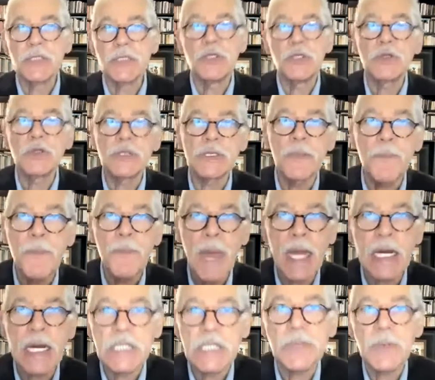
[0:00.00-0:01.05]
use the
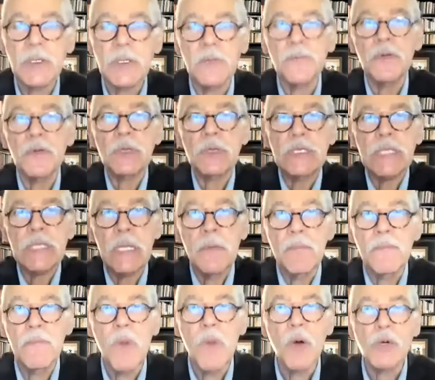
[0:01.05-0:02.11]
management of those
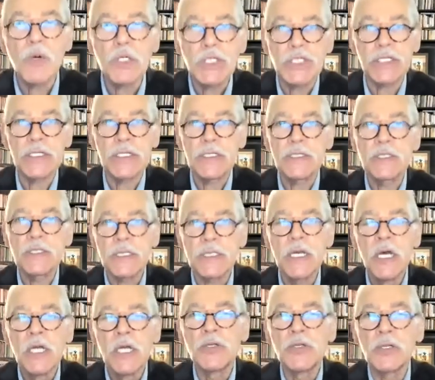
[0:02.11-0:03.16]
emotions
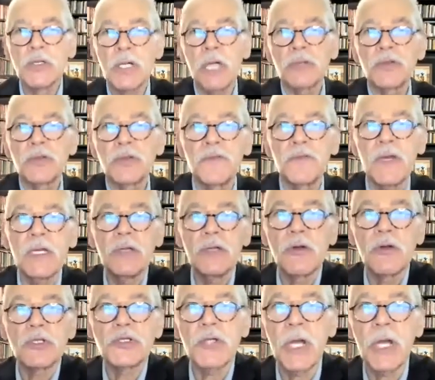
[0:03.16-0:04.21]
to cultivate,
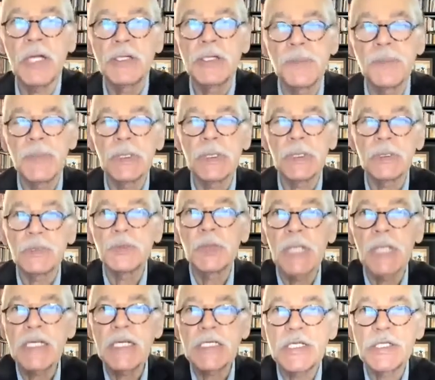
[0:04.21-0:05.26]
nurture, and to build
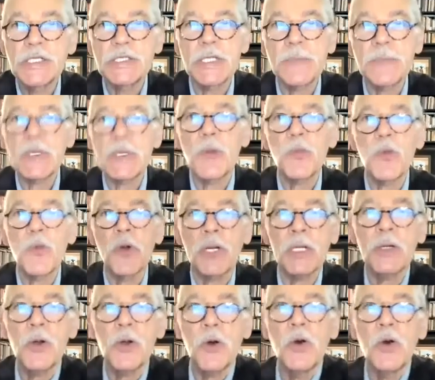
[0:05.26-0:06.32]
relationships at work,
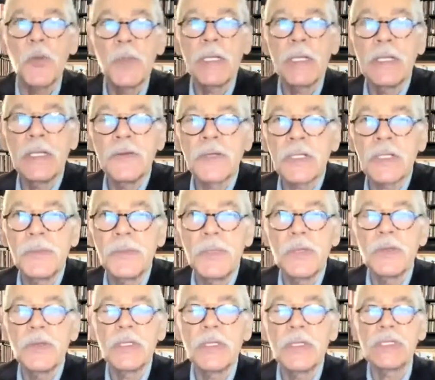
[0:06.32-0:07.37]
at home, and in the
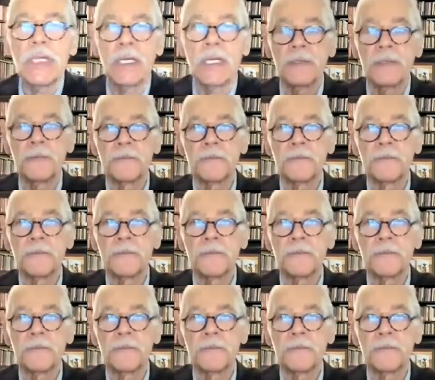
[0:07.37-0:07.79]
community.